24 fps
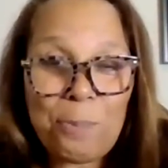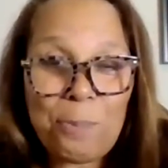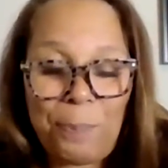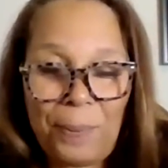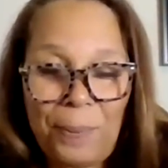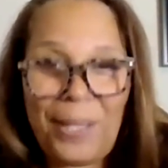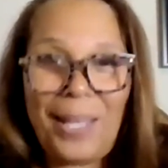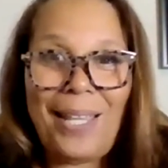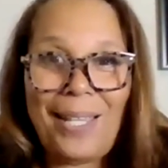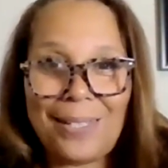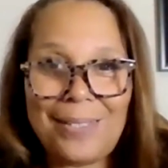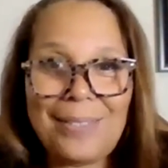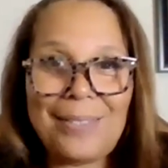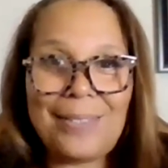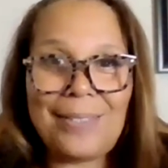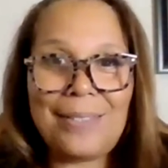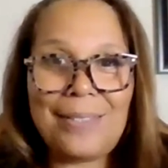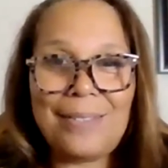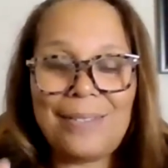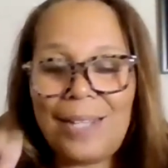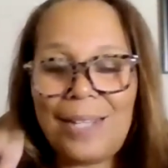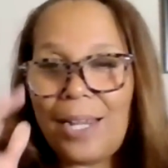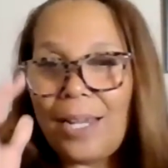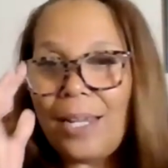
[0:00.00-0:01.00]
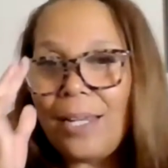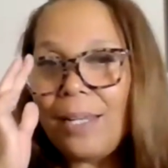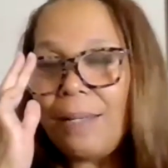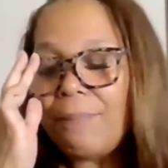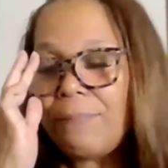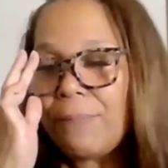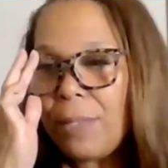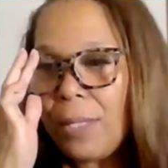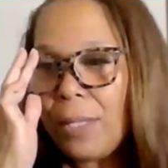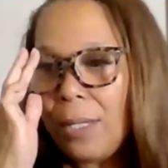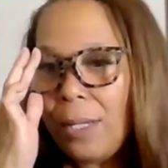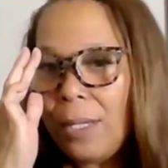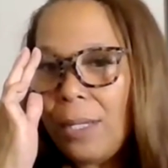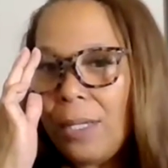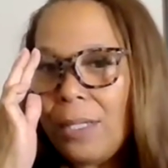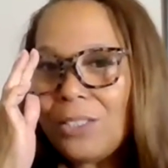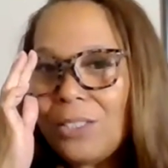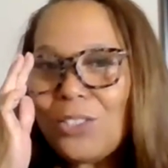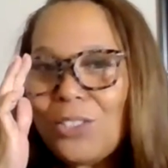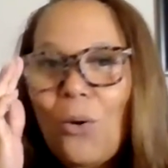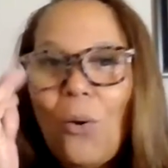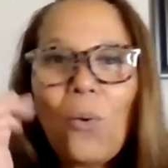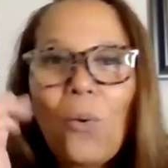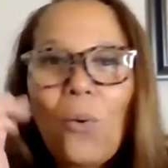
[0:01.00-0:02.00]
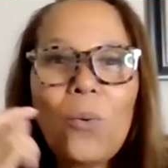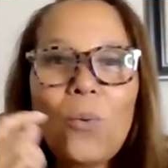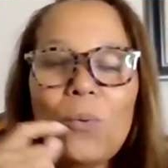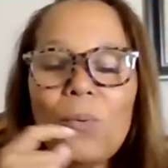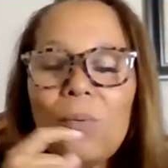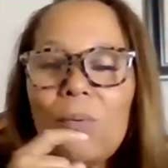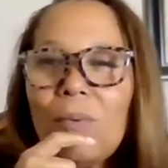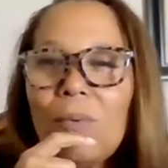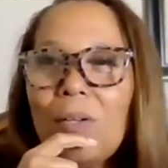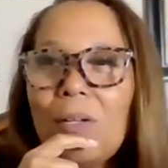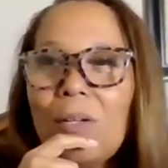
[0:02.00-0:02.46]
place." Right? So